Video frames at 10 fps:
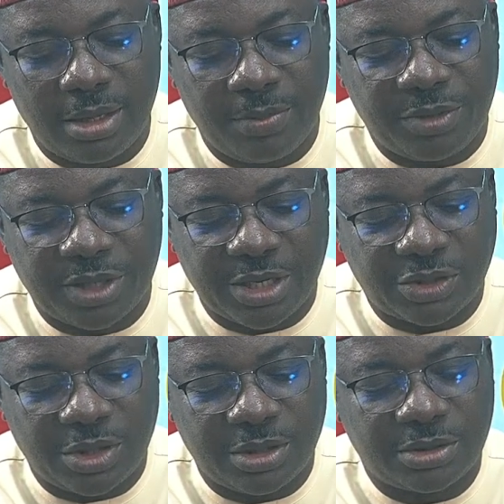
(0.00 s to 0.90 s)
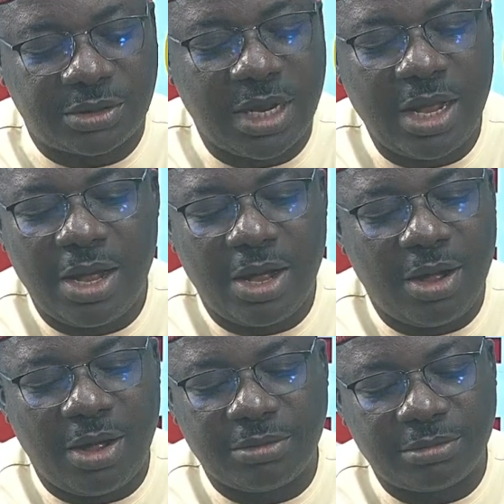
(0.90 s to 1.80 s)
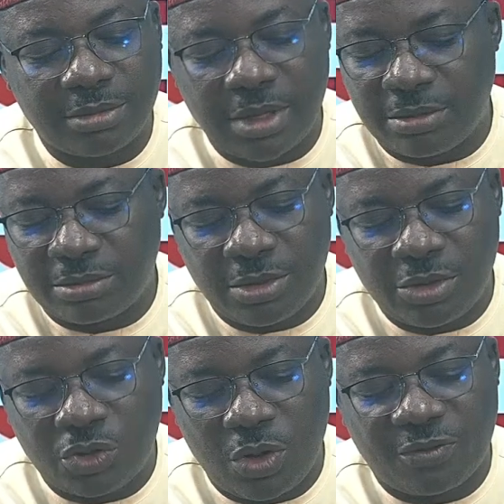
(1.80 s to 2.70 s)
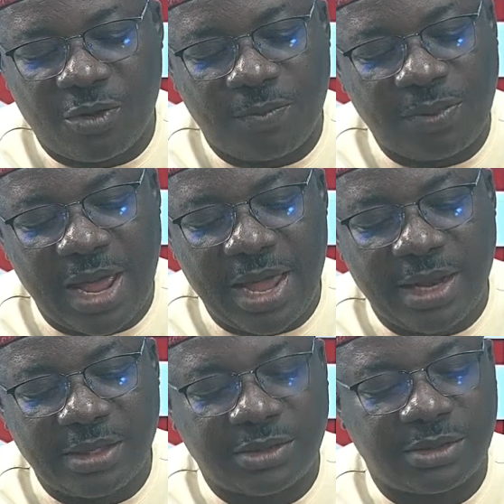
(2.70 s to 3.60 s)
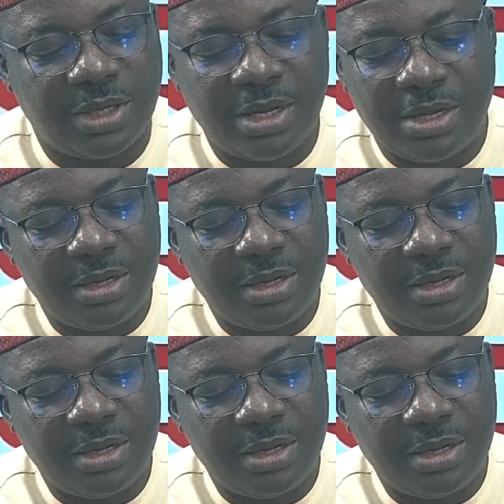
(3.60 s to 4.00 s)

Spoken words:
implications, the issue of compliance,